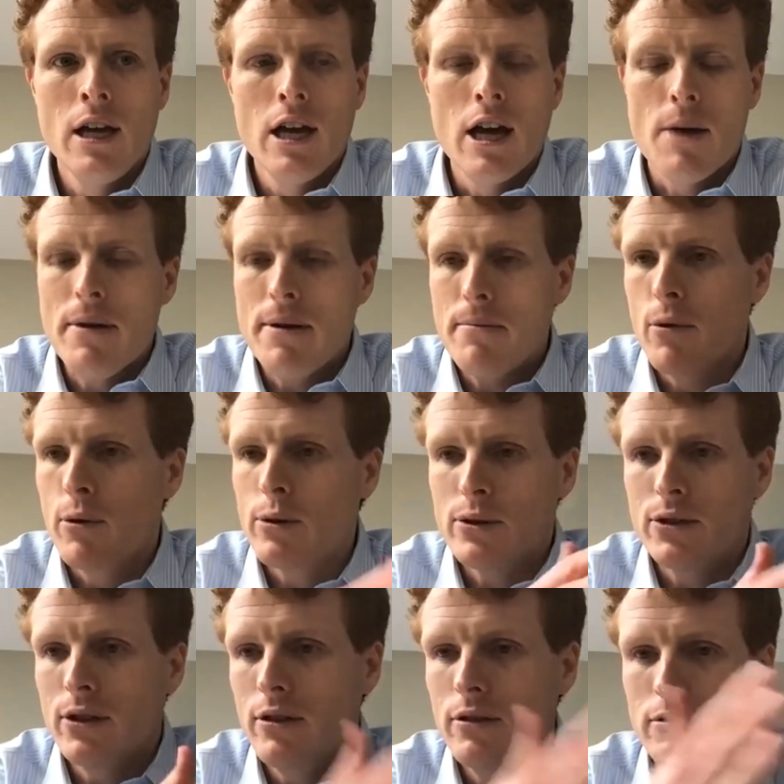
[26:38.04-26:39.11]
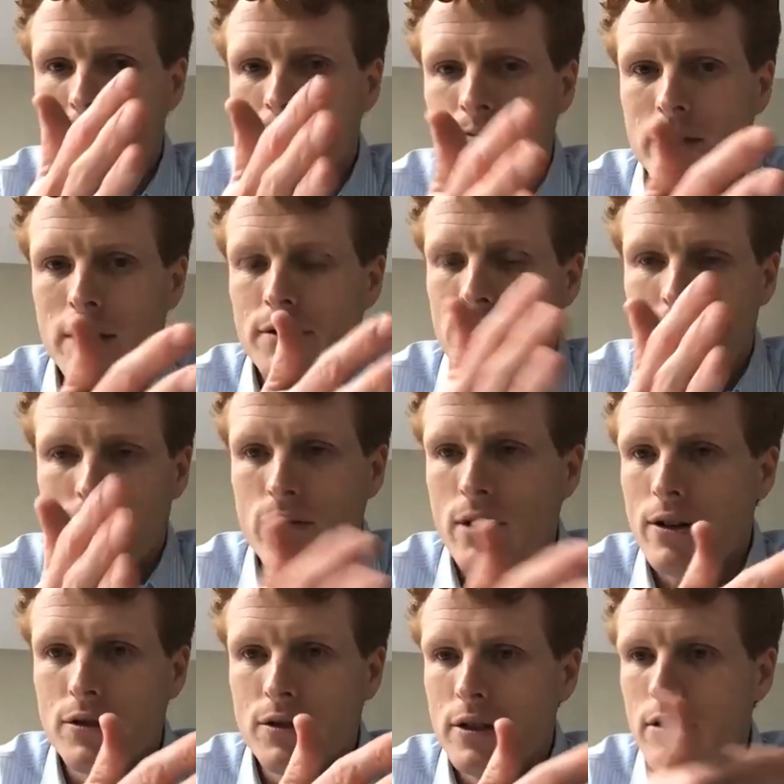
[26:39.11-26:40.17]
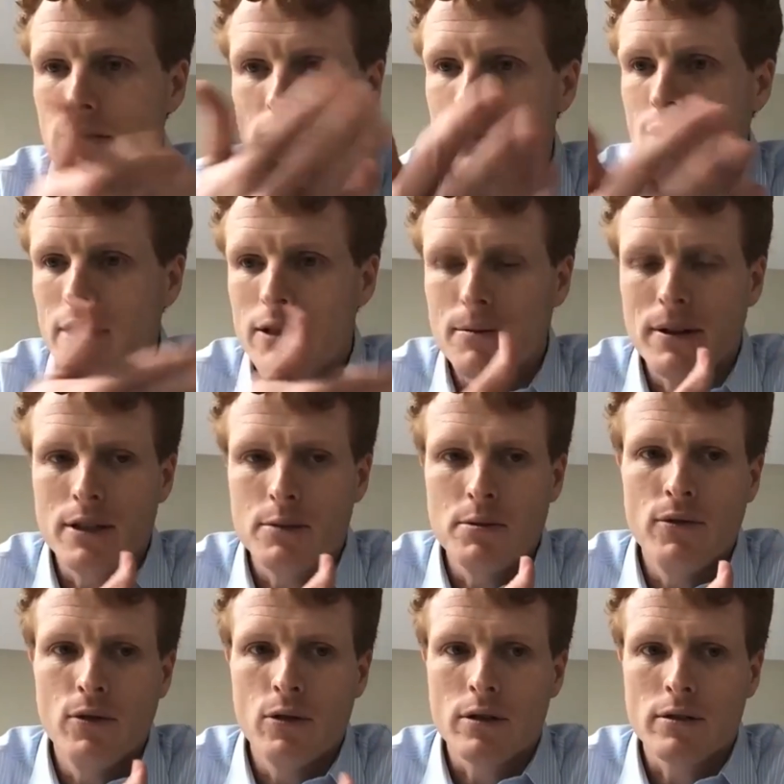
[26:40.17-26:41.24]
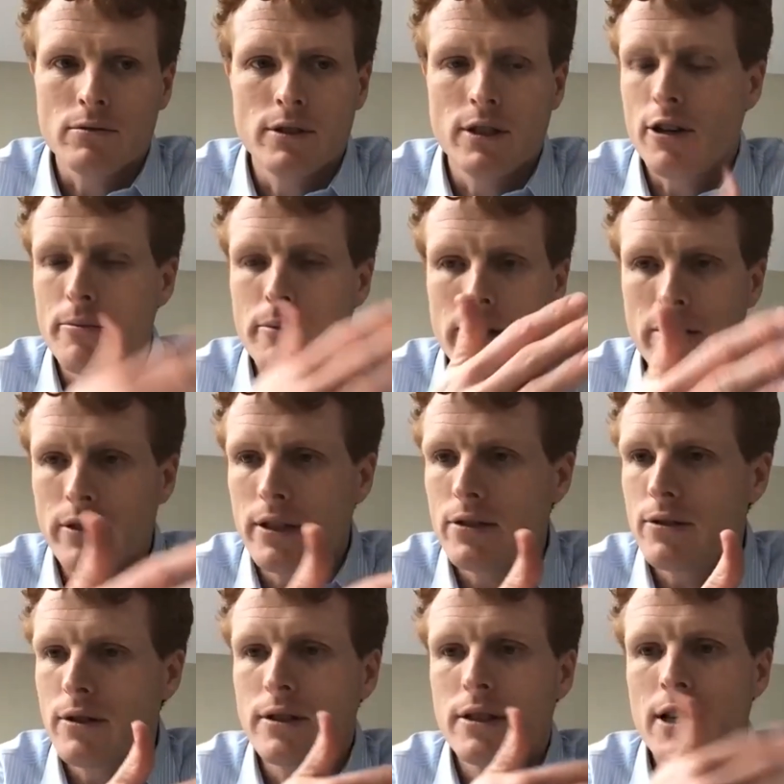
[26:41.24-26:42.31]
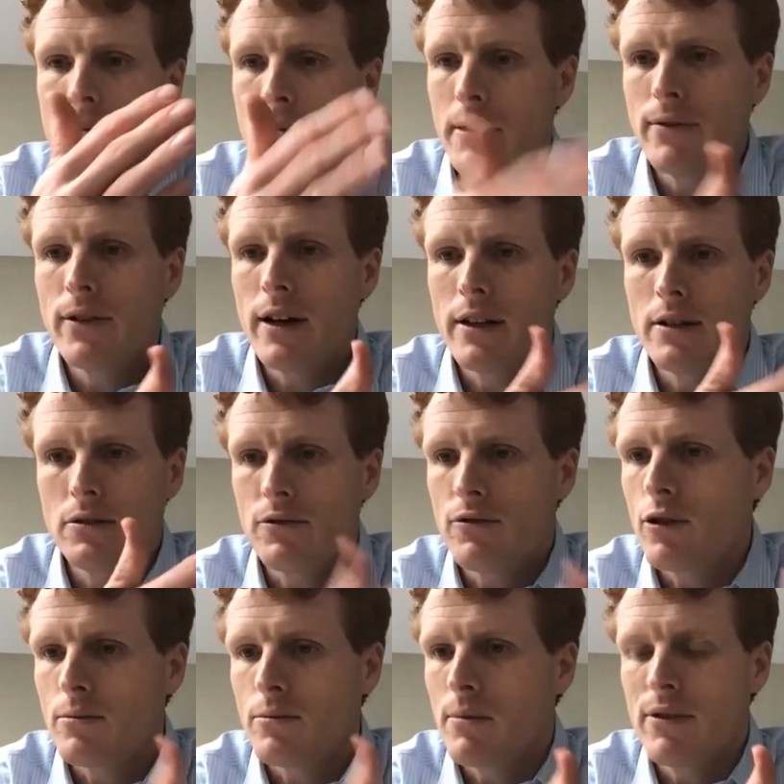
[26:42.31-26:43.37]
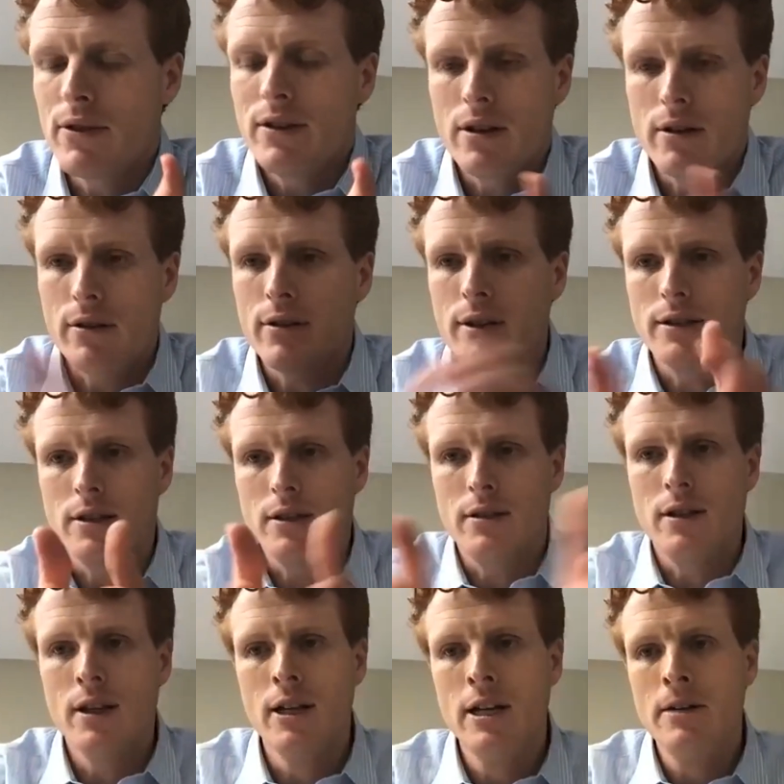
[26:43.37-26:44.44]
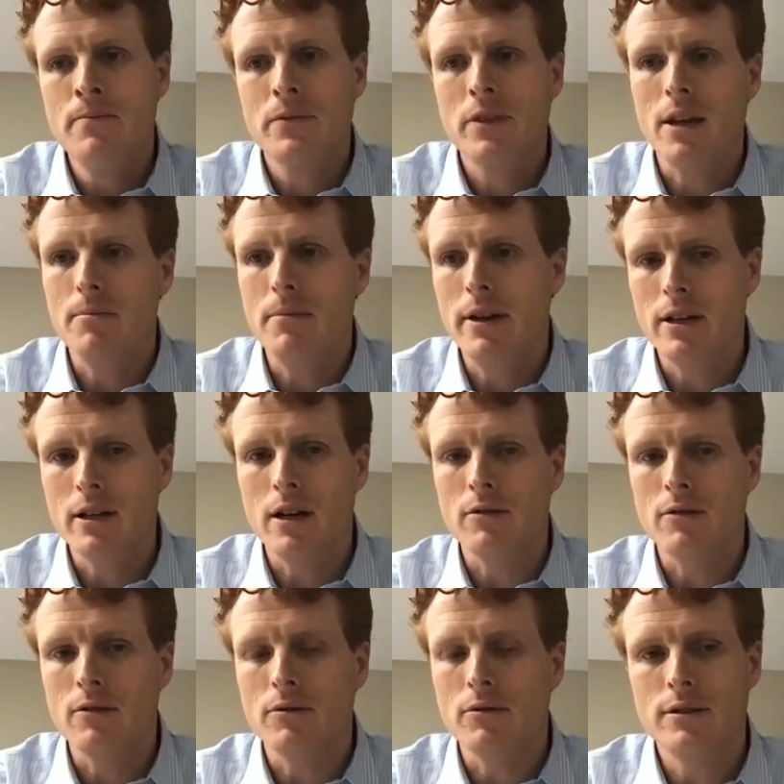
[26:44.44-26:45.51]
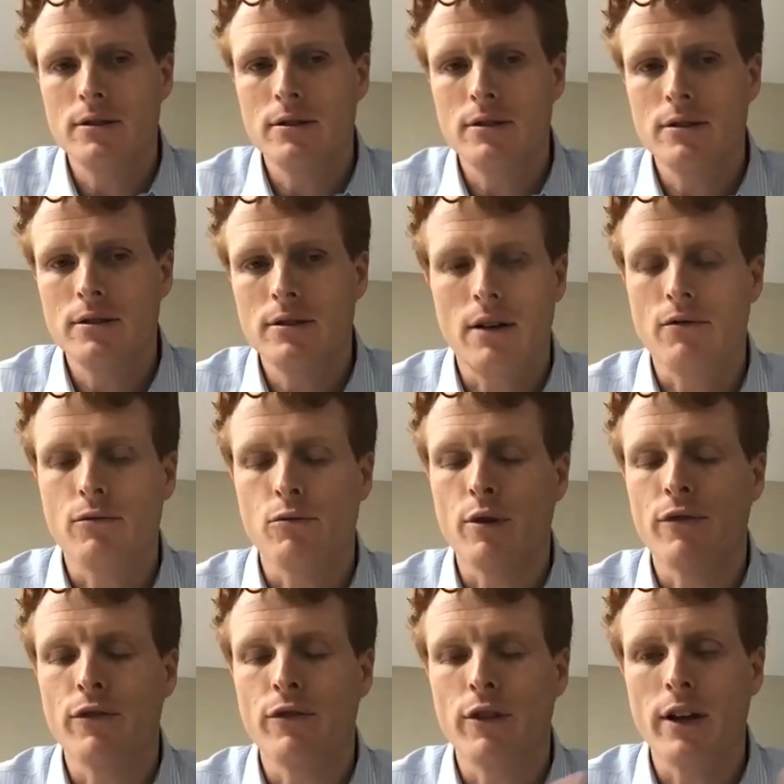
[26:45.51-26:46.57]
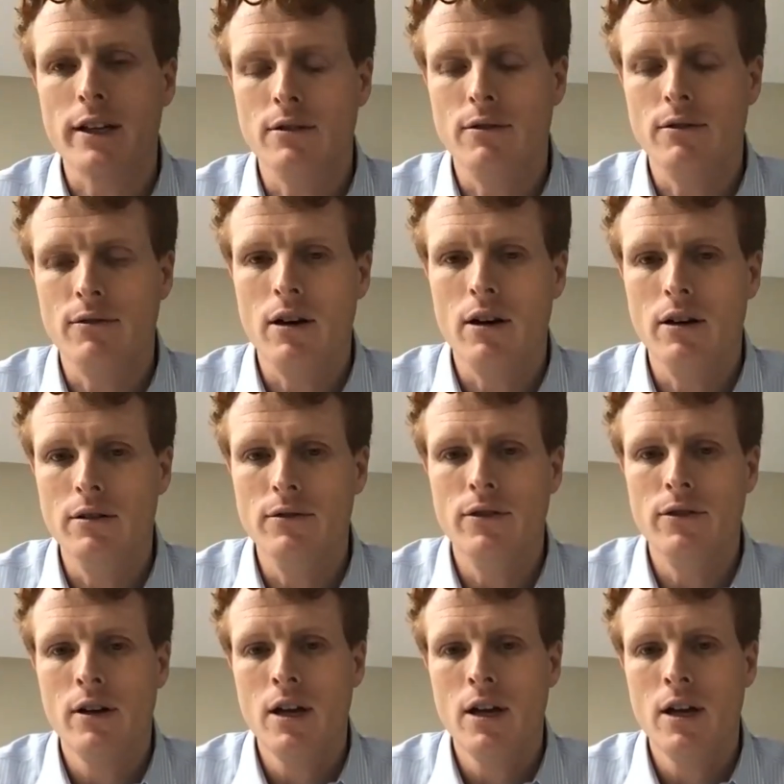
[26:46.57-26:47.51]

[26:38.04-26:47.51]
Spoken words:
a bit more so given the structures here. We've talked about this before: gerrymandered districts, campaign finance reform, some of these other things that make Congress kind of reflective of